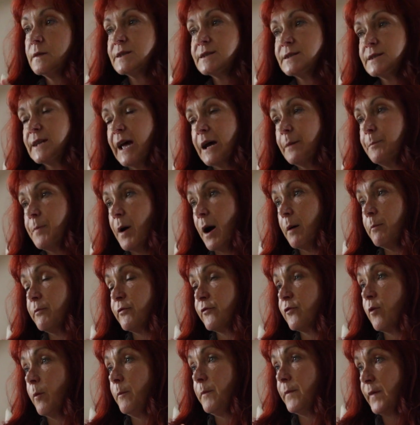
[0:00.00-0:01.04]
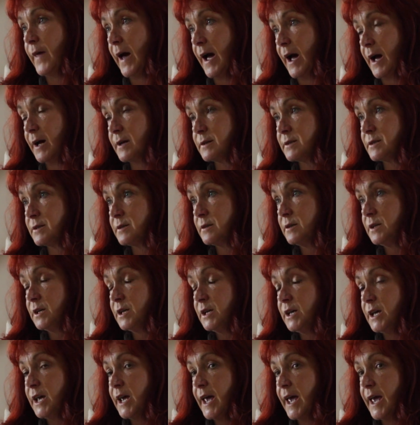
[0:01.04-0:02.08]
The step up from that
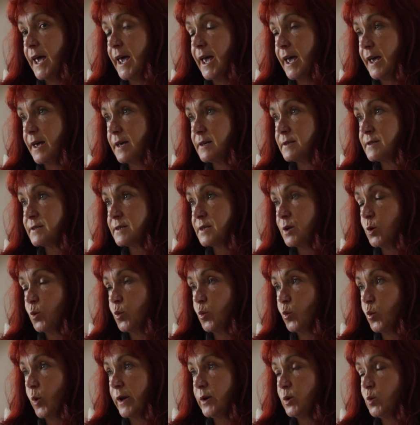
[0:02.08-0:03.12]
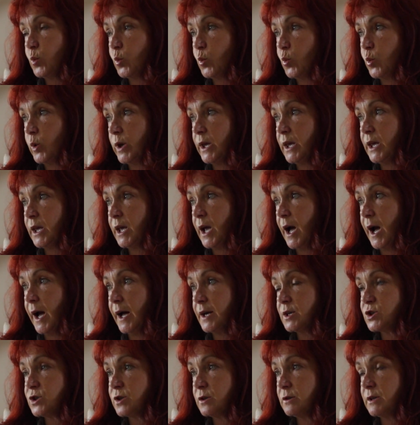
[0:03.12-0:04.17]
is when we
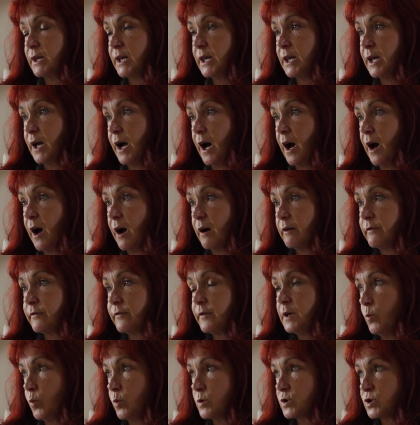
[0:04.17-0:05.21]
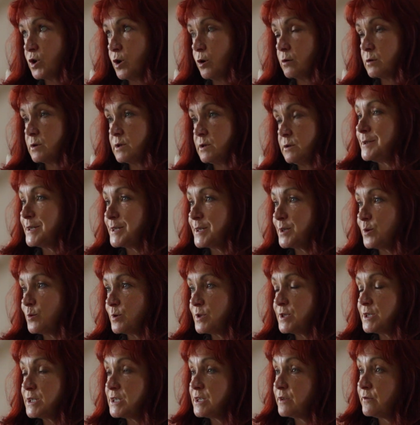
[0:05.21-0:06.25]
actually have what's called
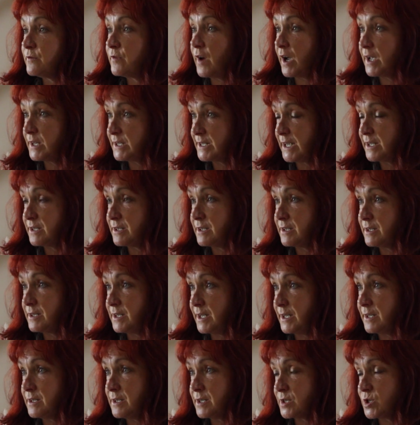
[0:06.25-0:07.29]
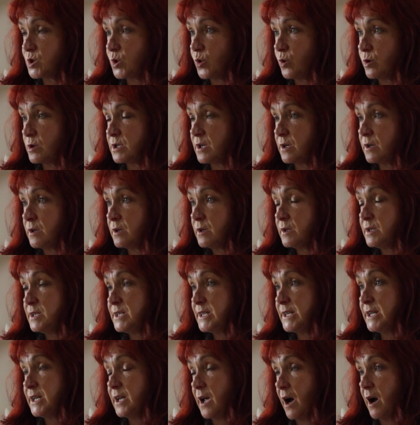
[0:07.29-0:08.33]
dissociative identity disorder,
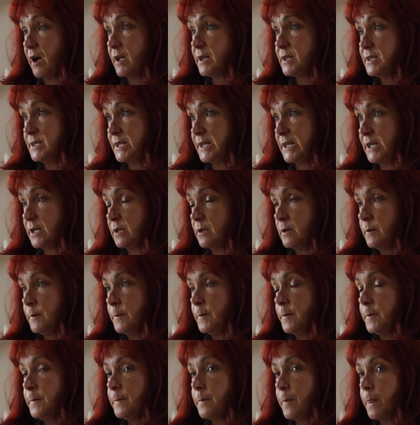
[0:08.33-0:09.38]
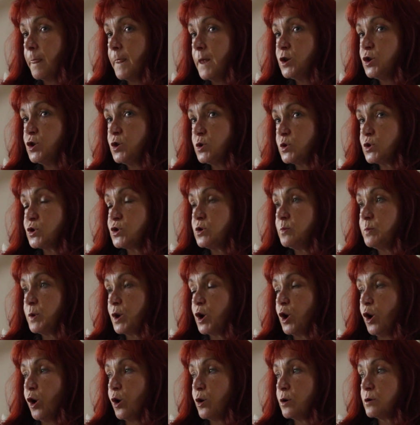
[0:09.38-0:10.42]
DID. It used to be
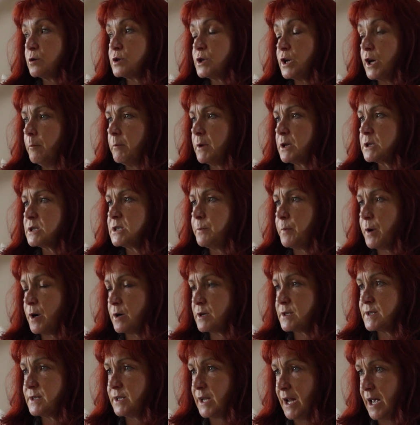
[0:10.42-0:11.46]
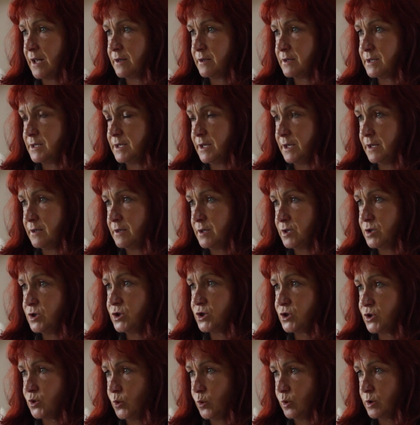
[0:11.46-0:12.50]
called multi-personality
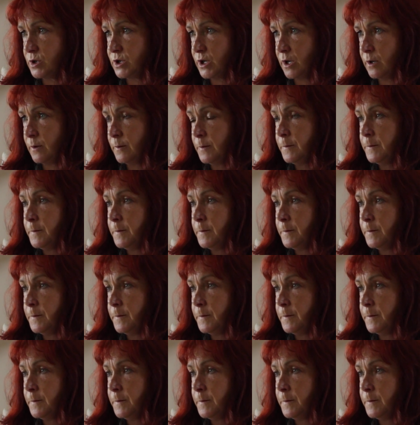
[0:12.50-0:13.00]
disorder.